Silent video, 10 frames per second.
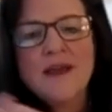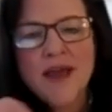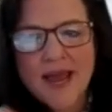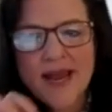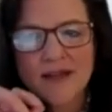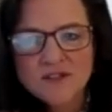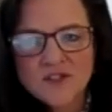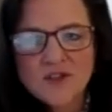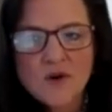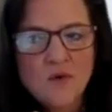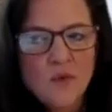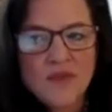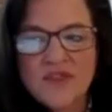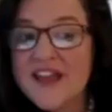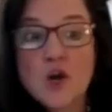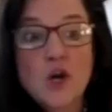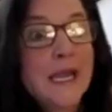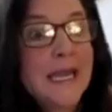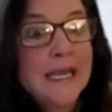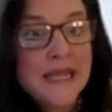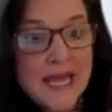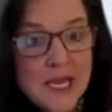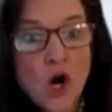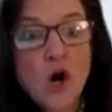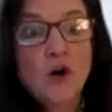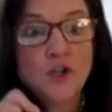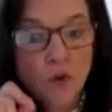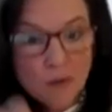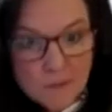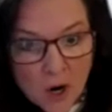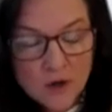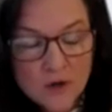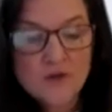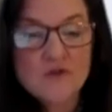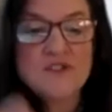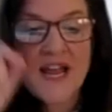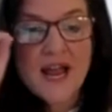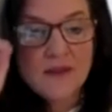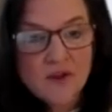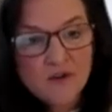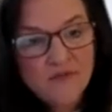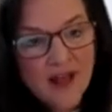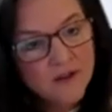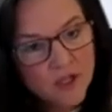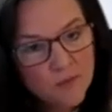And so they are your partners, and their value